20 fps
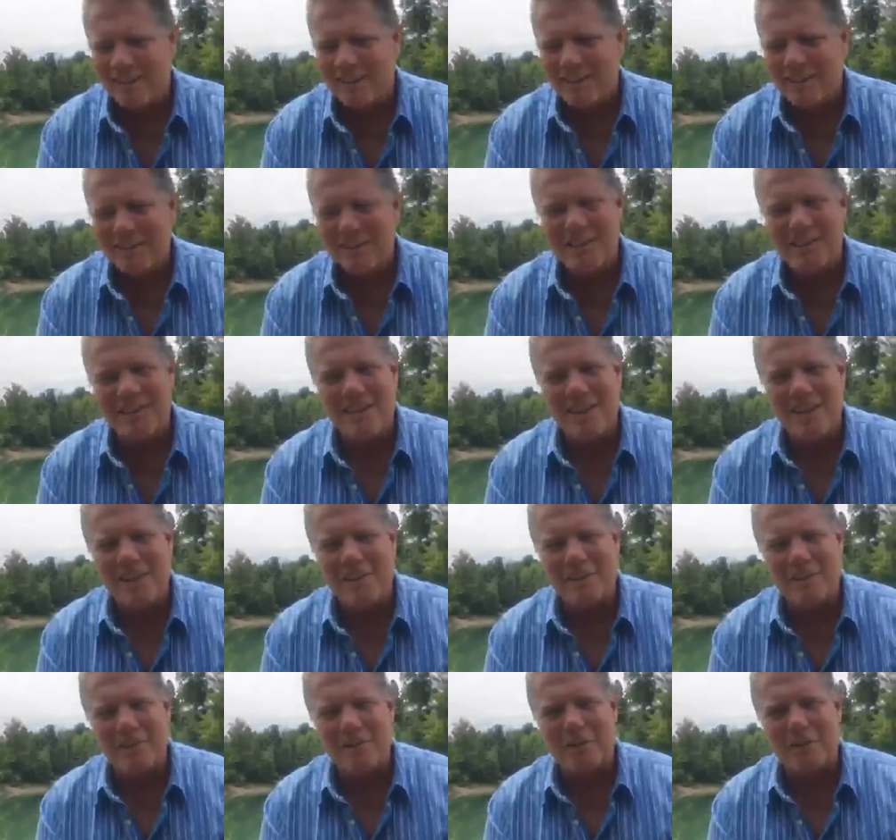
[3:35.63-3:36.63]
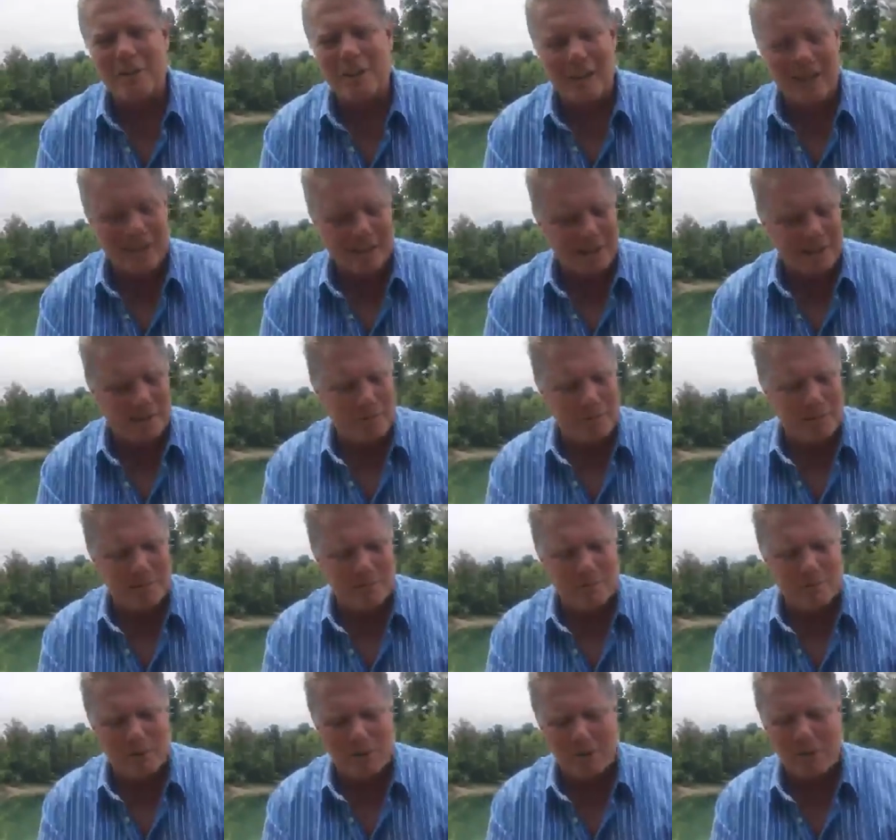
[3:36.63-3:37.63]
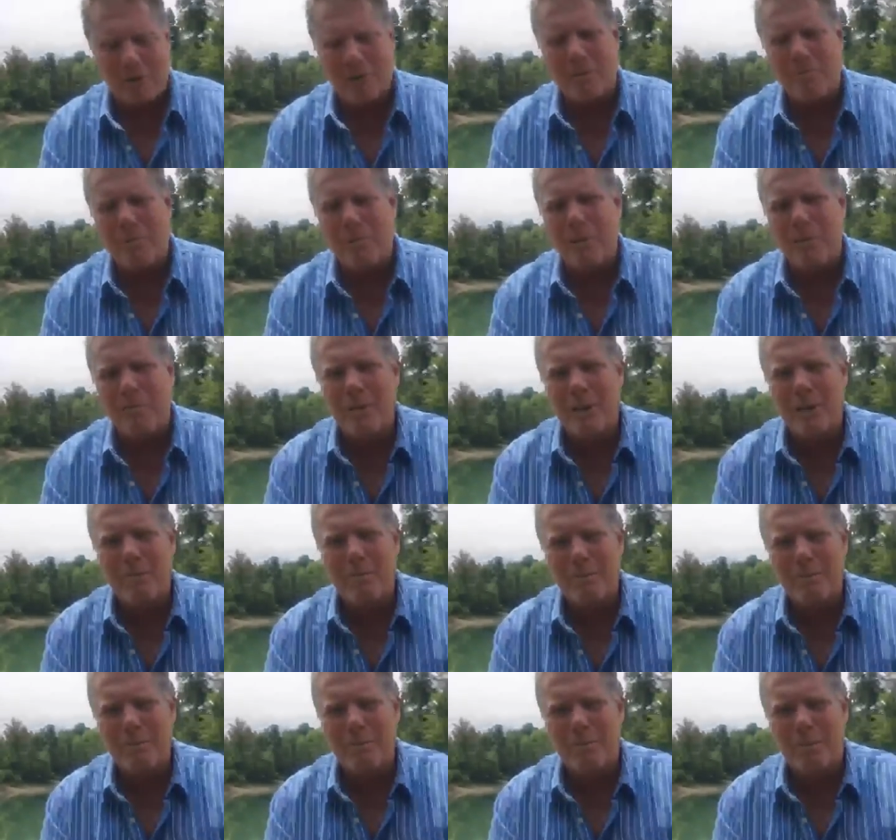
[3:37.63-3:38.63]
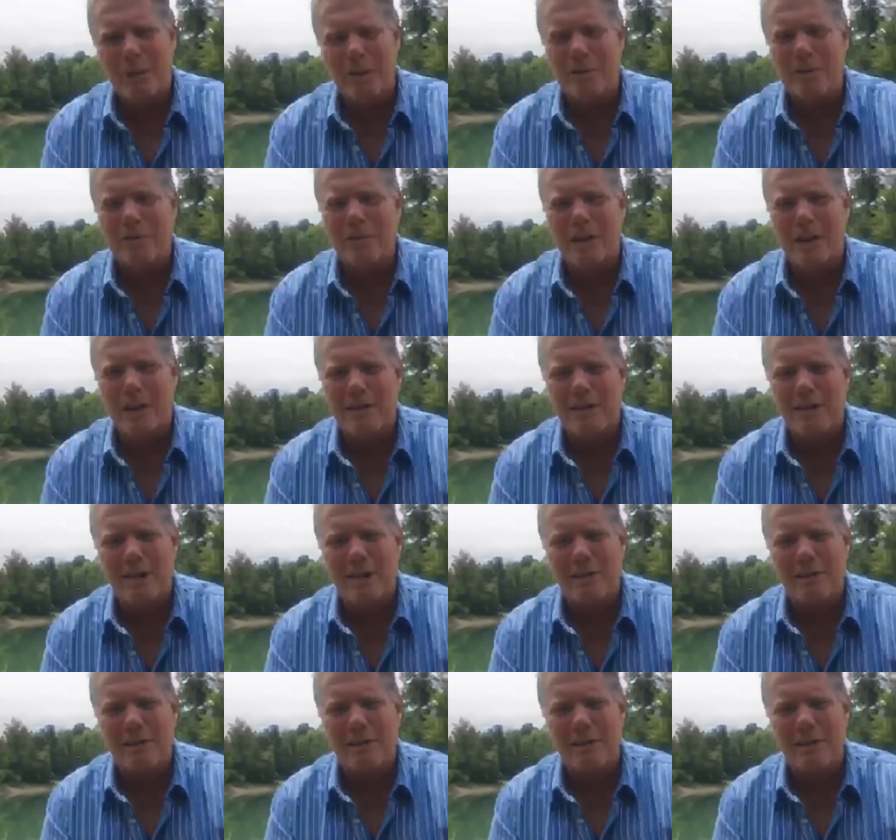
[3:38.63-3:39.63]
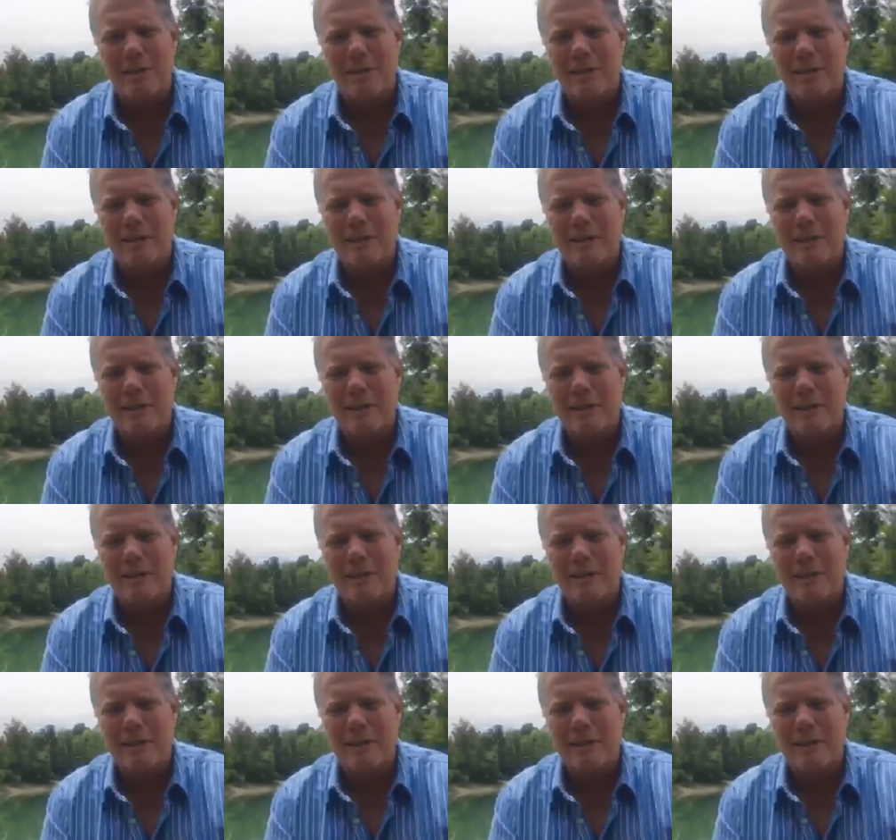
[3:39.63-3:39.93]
She's a doctor in Oregon. She was involved in a pretty bad bus crash accident.